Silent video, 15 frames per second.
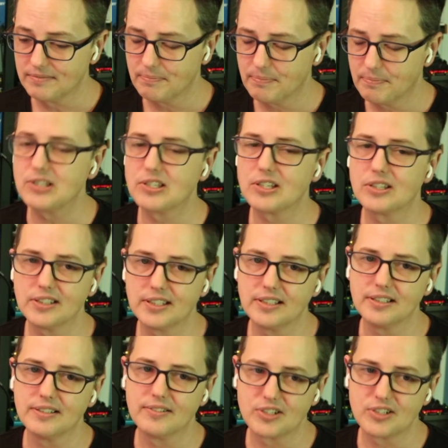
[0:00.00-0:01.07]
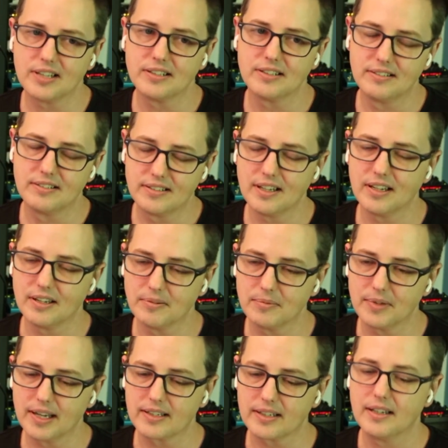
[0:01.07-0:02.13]
basically said to him,
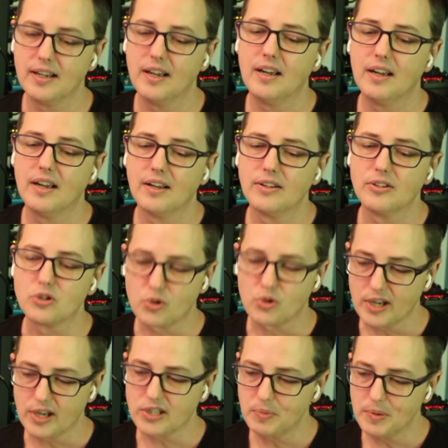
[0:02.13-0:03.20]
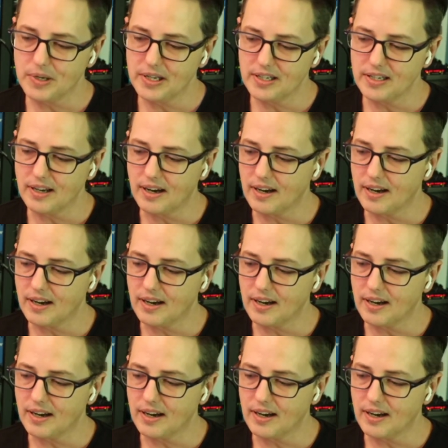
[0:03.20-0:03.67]
like, trust me,